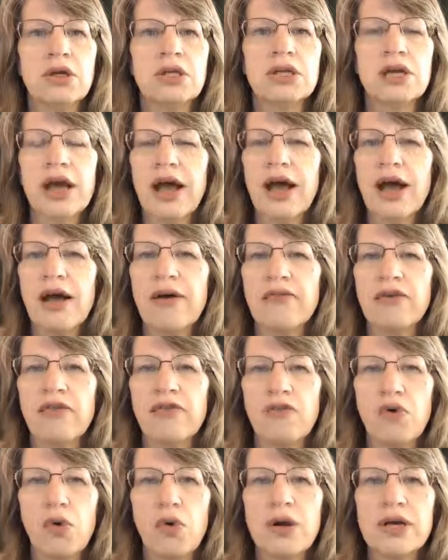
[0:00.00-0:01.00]
To have a
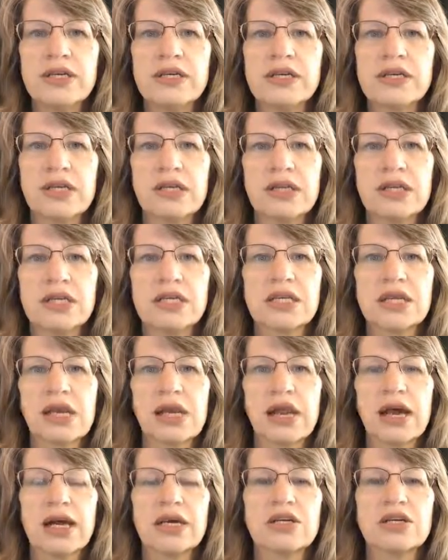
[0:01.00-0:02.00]
voice in this
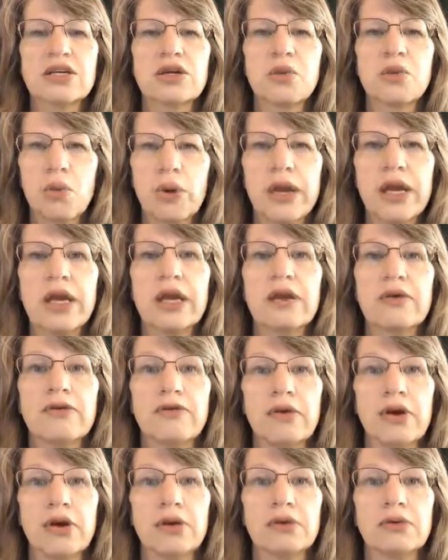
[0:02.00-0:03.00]
election, we can
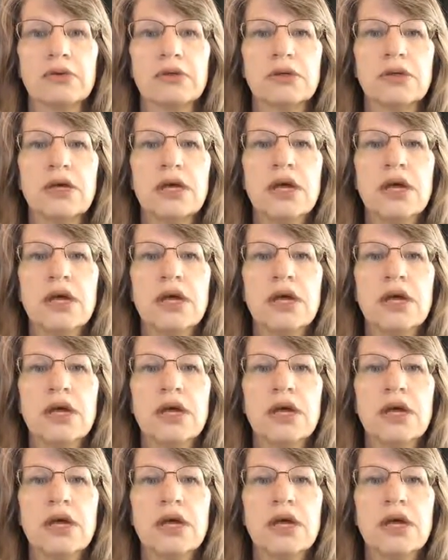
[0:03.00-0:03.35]
vote.